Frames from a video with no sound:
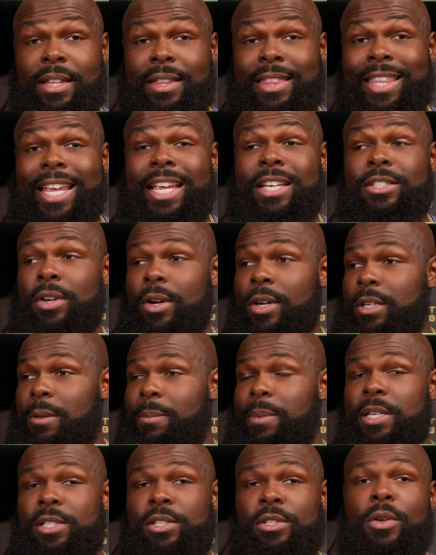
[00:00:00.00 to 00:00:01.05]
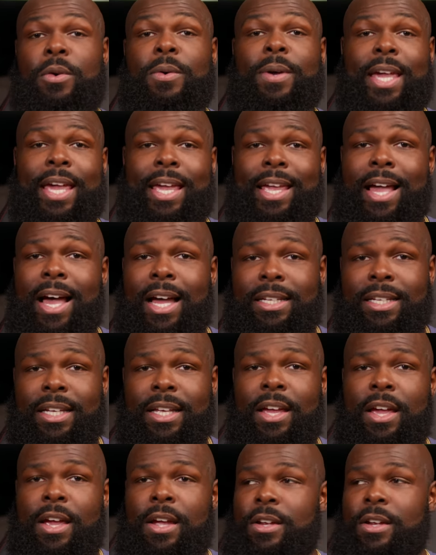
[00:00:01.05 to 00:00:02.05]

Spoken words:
Things are gonna be so chaotic.